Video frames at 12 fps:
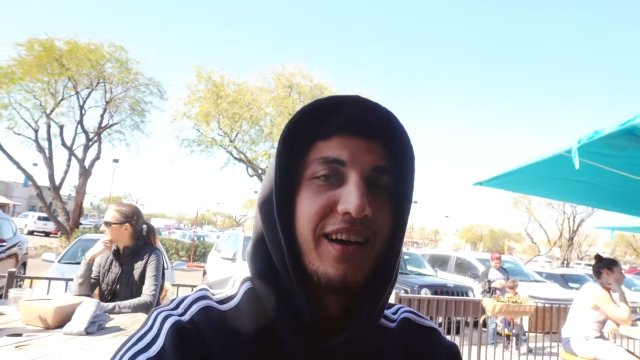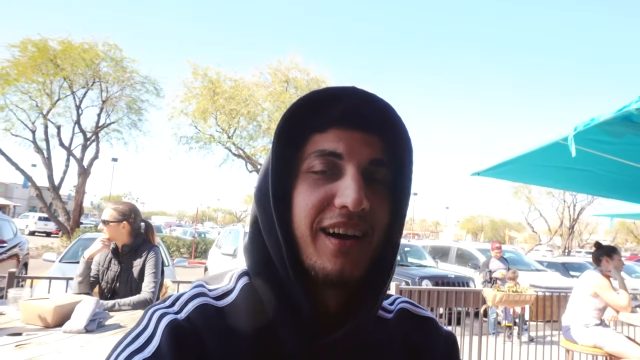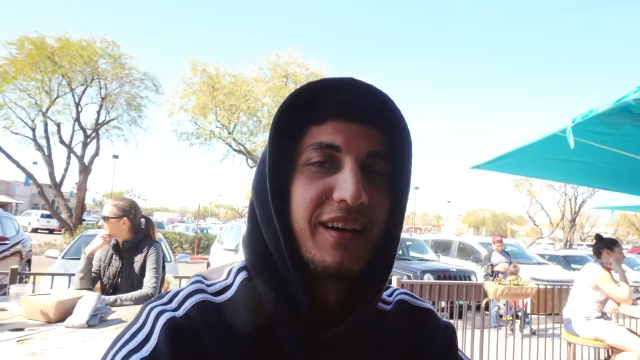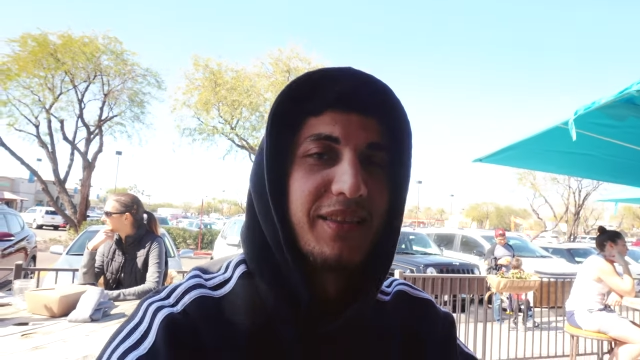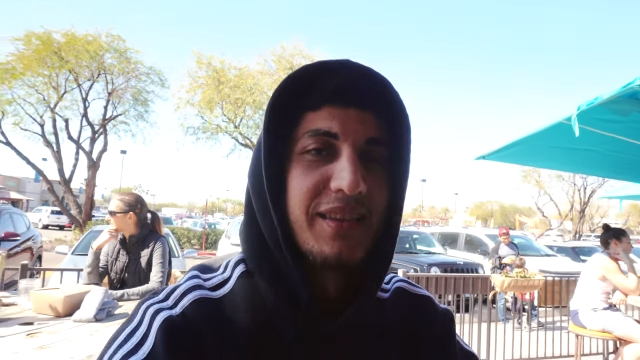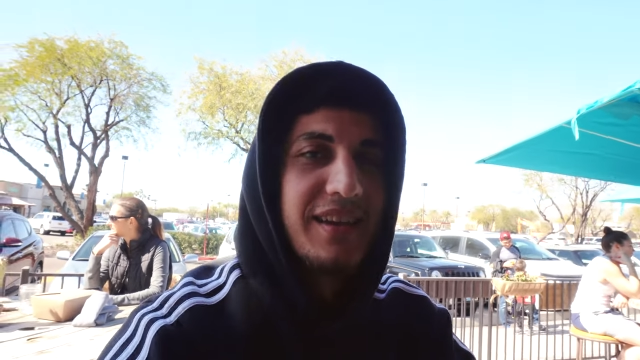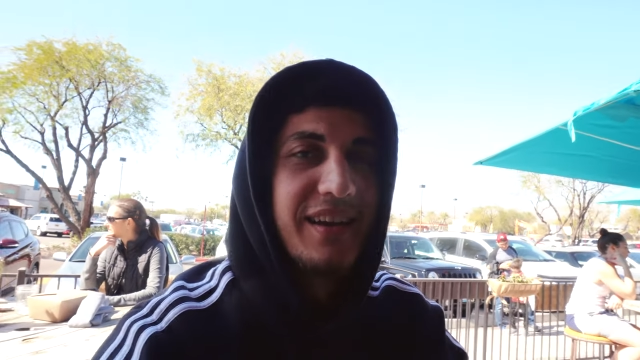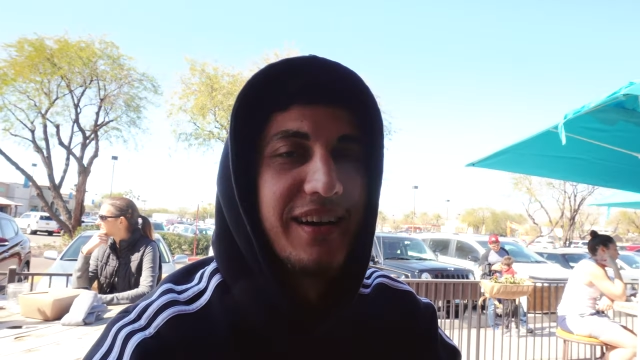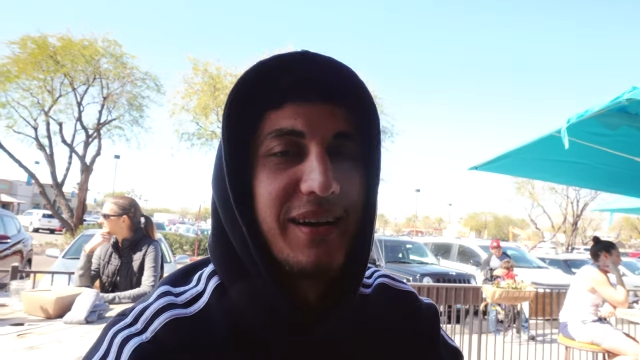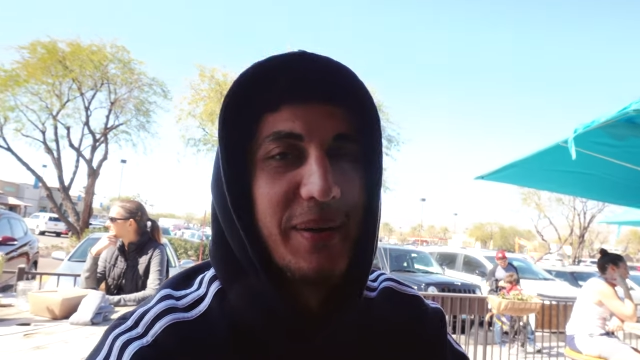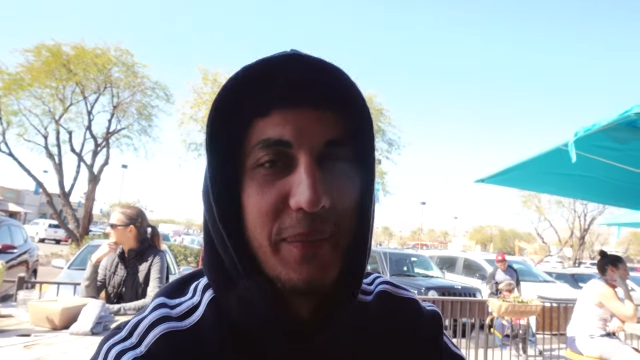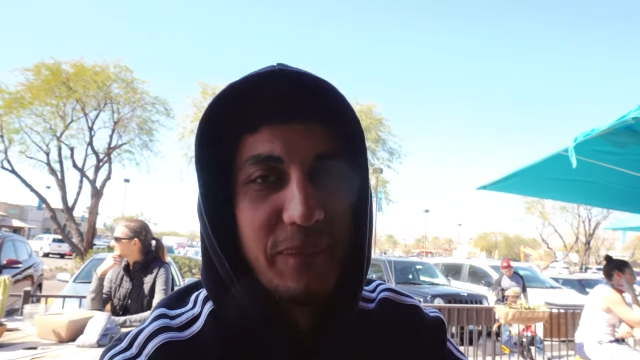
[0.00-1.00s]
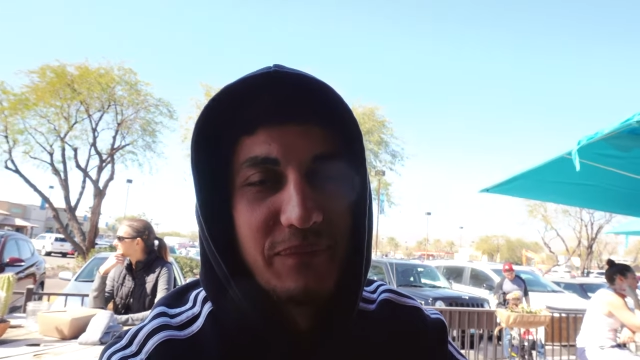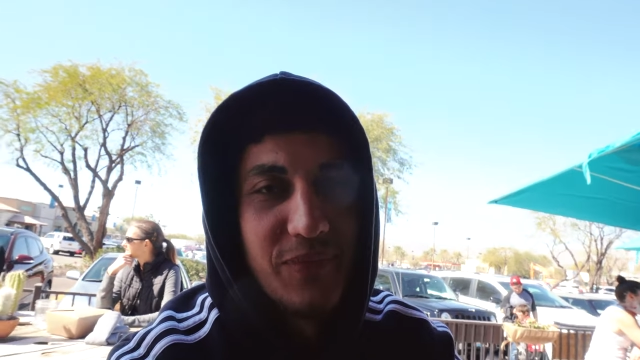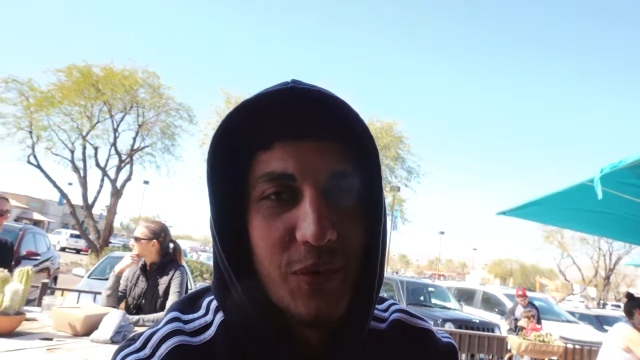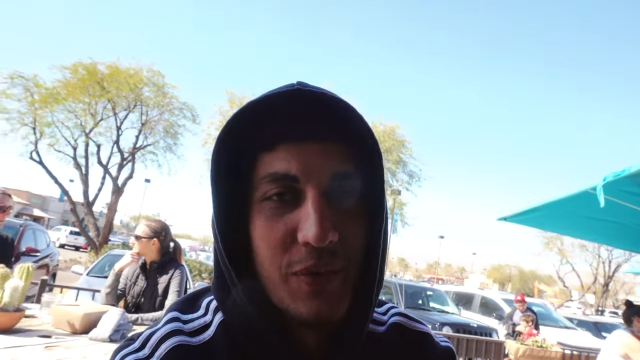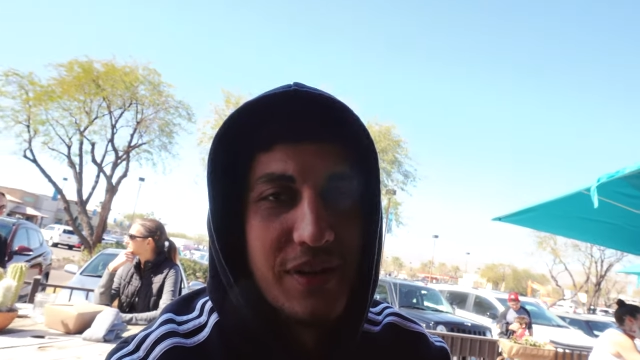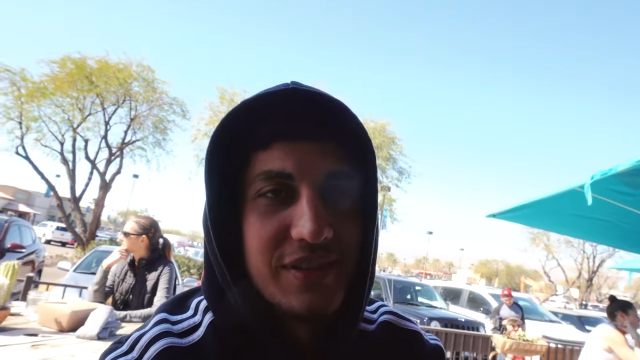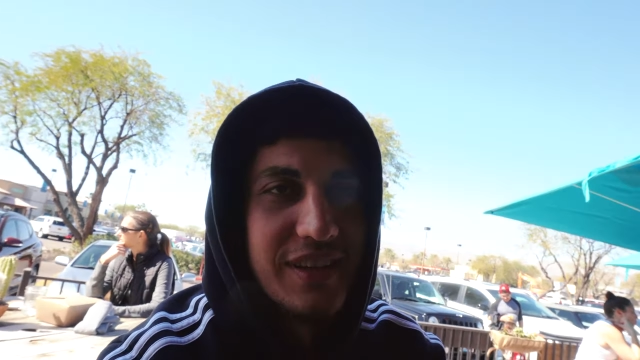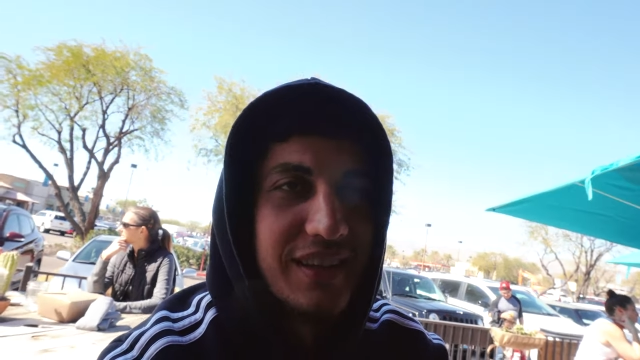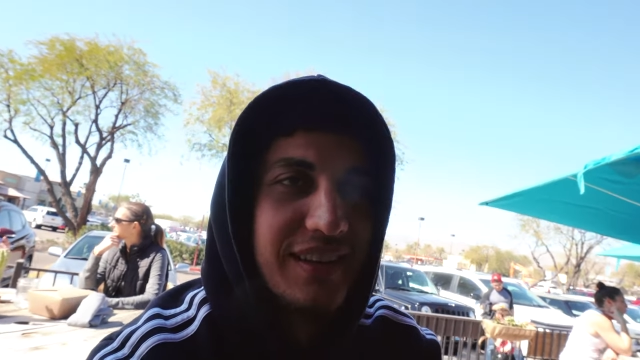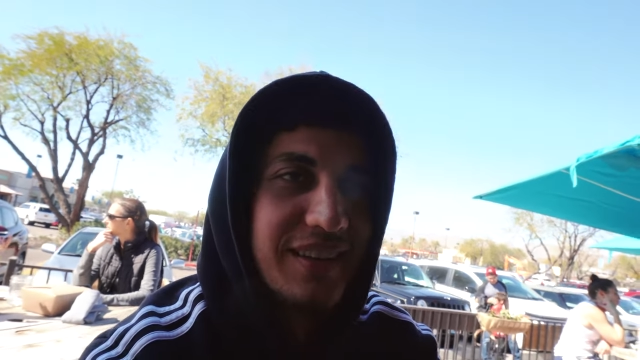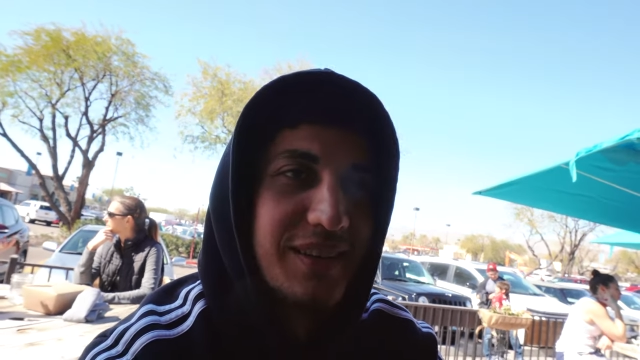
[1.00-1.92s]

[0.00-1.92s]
got the, um, what is it?